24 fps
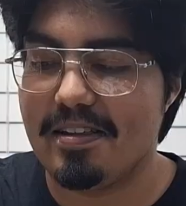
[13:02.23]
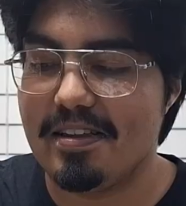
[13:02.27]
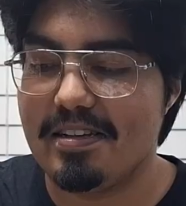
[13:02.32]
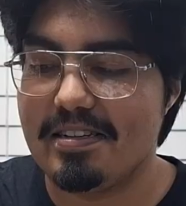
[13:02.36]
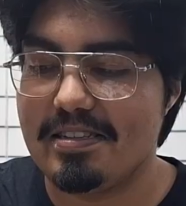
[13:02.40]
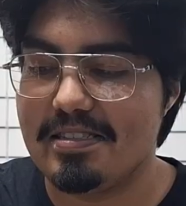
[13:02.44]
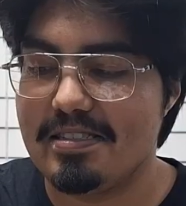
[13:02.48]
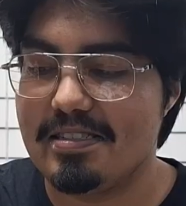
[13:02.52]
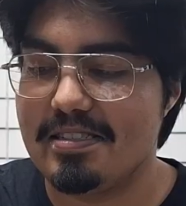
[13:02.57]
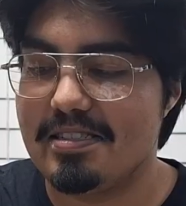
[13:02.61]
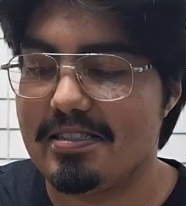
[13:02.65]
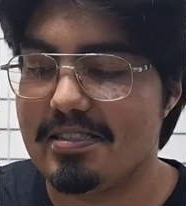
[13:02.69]
this
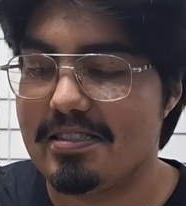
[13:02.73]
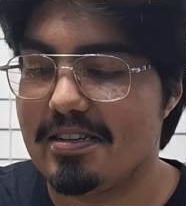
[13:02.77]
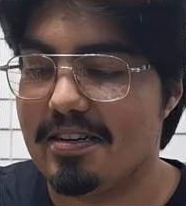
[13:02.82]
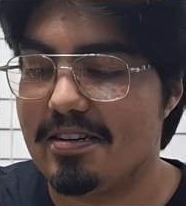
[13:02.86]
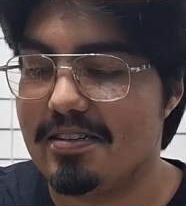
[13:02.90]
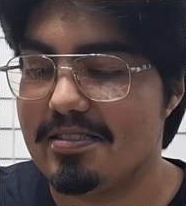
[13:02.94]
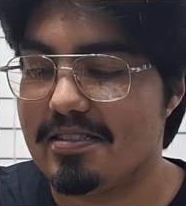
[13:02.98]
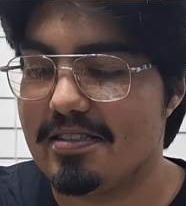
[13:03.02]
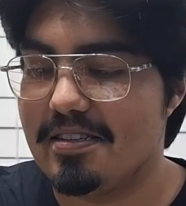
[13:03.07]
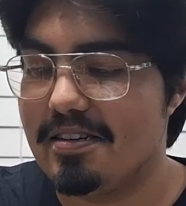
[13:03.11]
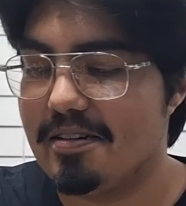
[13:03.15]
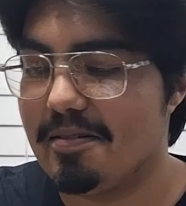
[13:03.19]
is
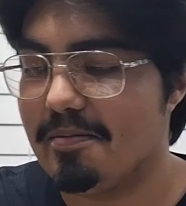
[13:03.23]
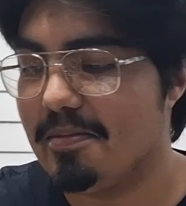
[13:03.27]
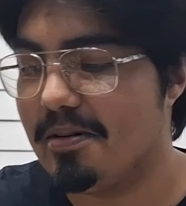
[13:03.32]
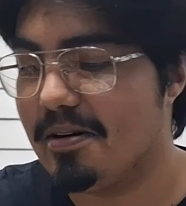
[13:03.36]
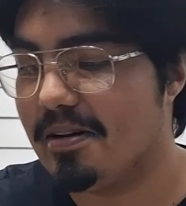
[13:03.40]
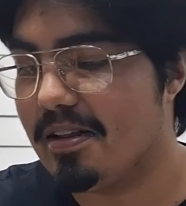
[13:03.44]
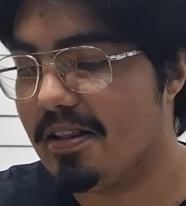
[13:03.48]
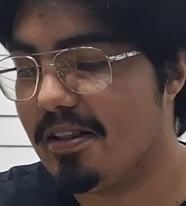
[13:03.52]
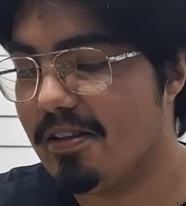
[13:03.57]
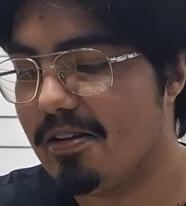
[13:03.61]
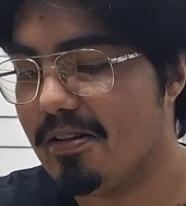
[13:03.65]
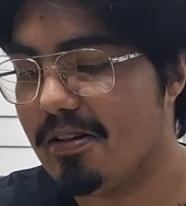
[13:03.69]
disgusting,
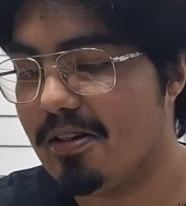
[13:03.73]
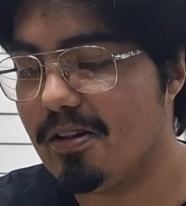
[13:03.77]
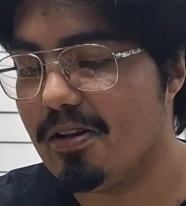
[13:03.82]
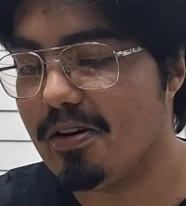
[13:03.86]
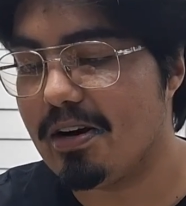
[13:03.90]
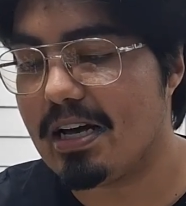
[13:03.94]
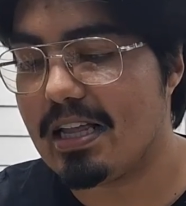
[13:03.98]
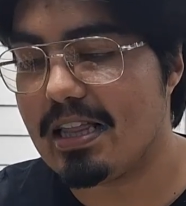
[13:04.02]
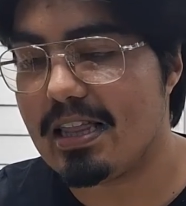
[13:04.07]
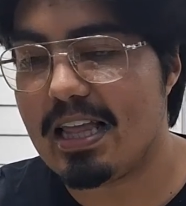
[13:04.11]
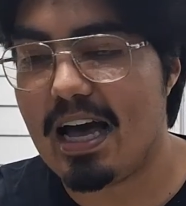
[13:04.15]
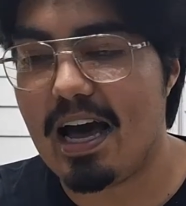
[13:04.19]
but look
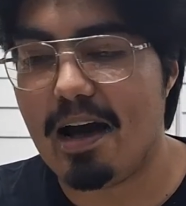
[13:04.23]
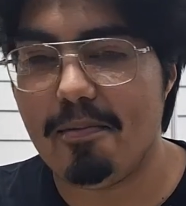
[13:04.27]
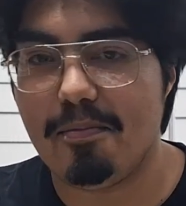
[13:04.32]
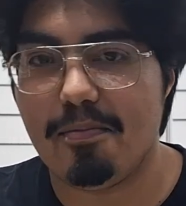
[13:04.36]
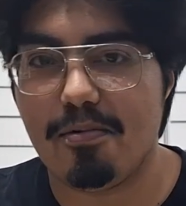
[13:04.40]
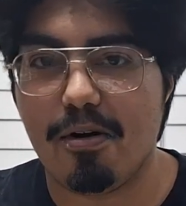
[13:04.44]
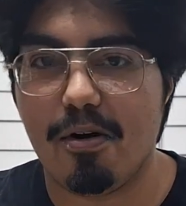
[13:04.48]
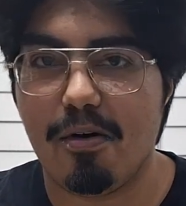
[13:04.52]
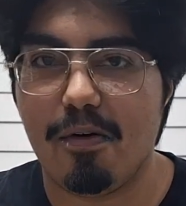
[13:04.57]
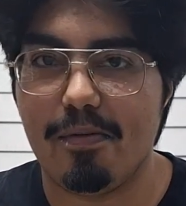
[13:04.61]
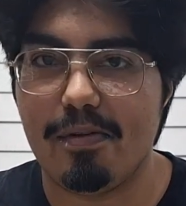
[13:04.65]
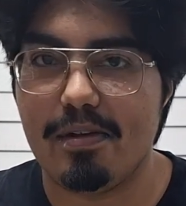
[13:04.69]
at that,
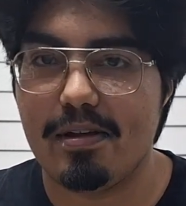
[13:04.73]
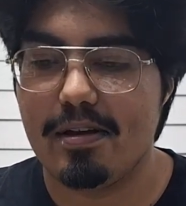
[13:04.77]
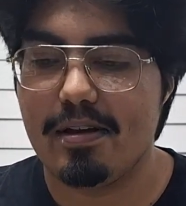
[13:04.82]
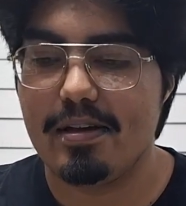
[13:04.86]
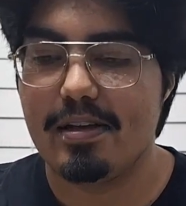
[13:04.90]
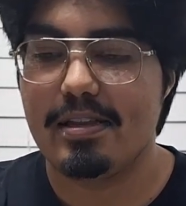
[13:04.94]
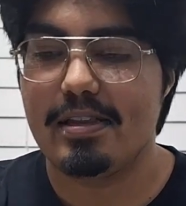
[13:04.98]
bro.